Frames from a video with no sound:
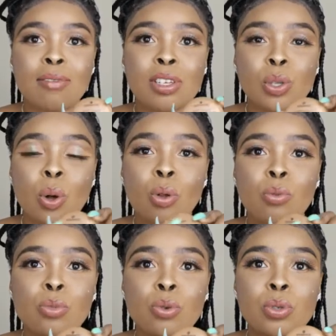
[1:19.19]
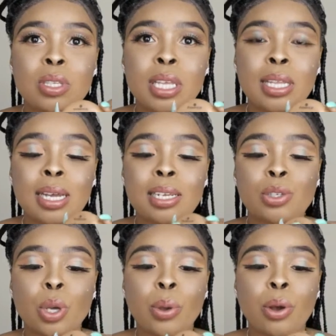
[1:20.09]
this whole mousse thing that is
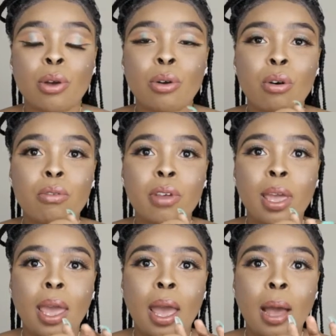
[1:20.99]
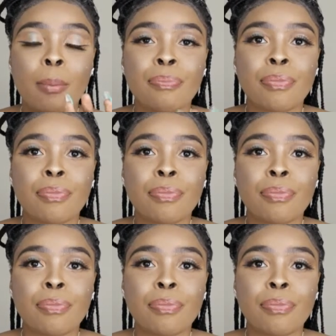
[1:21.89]
going on over here.